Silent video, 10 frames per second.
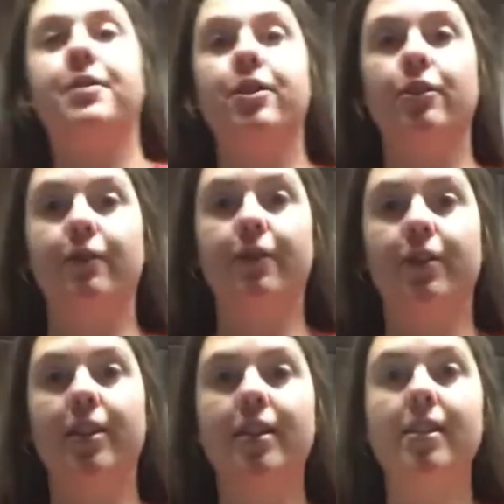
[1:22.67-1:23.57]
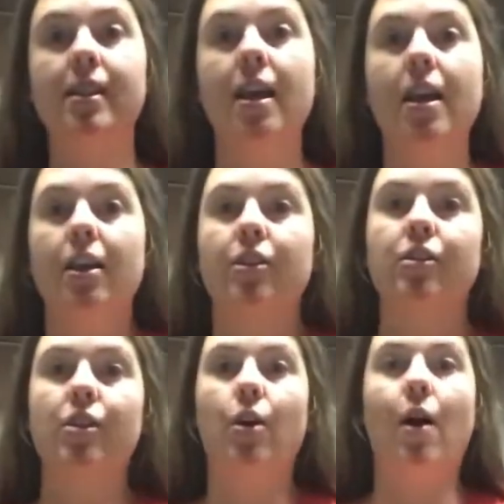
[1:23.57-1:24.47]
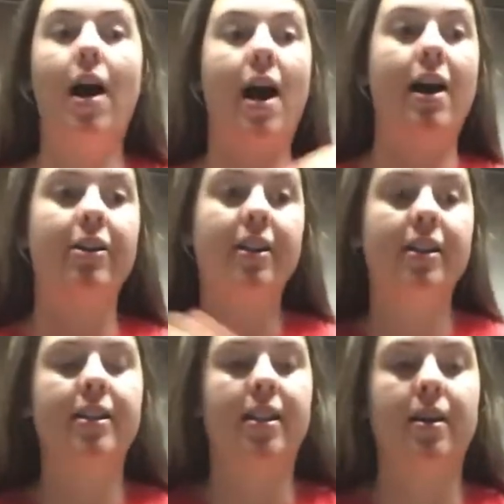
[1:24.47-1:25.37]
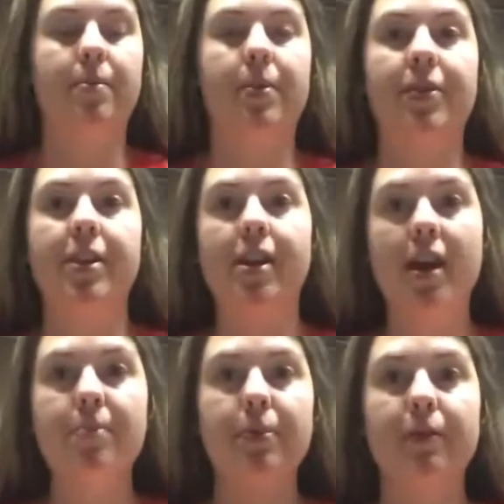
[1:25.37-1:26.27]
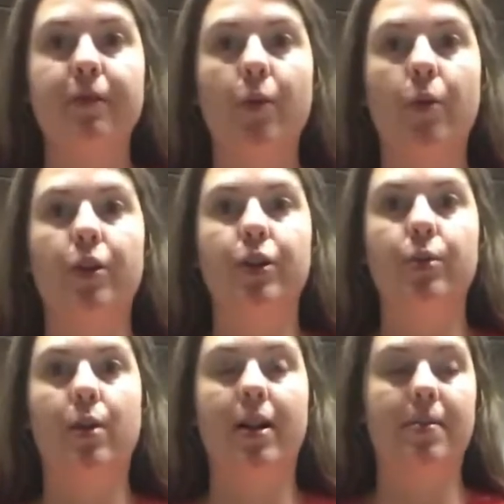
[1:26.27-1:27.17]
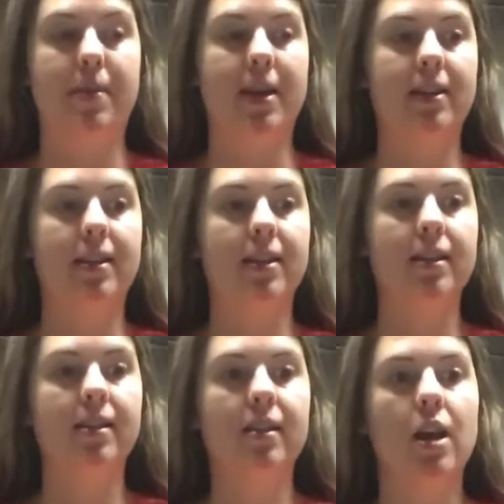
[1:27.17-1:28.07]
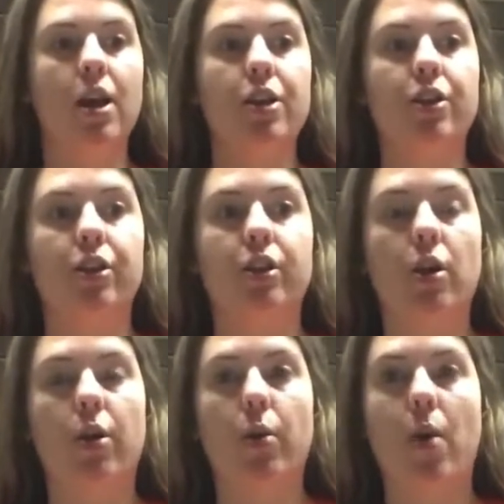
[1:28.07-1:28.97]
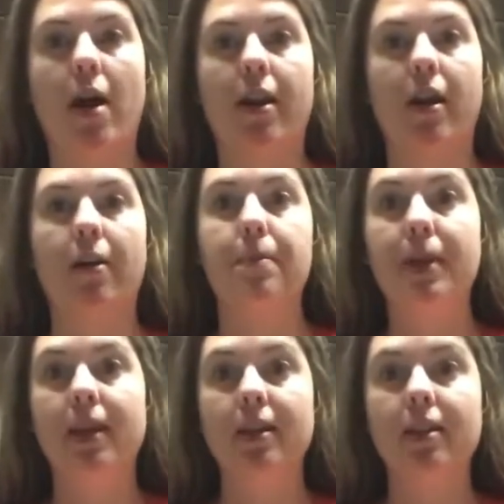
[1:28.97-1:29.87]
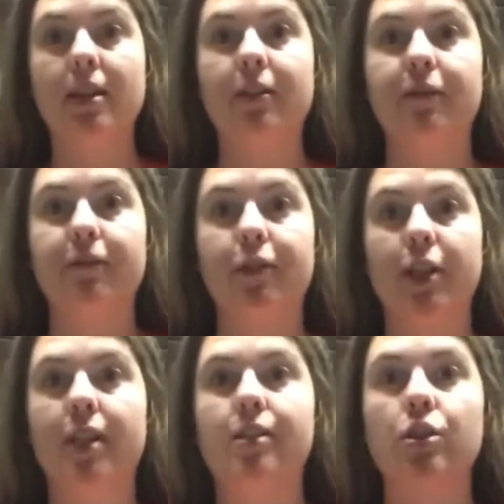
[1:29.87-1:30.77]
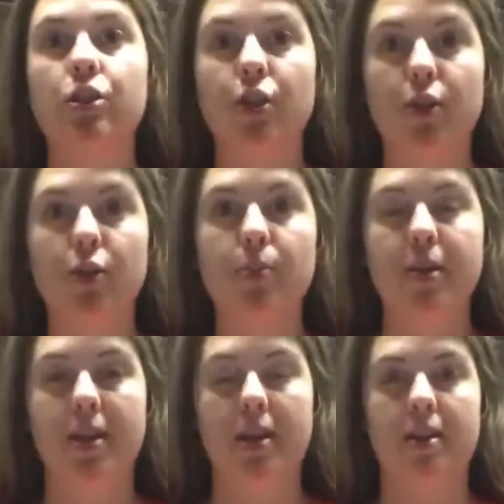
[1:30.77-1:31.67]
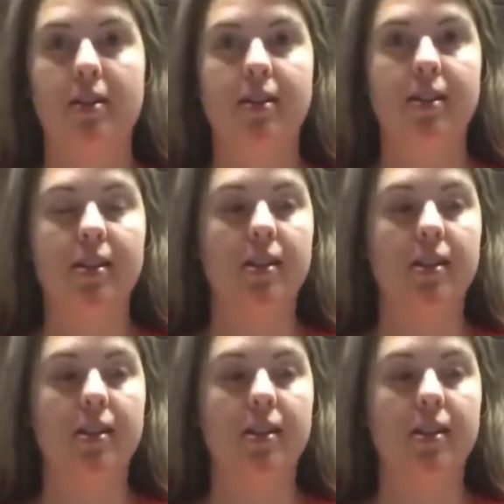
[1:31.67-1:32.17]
to do for this. So I already did it, but the night before you want to make this, you're going to want to peel and freeze 2 bananas.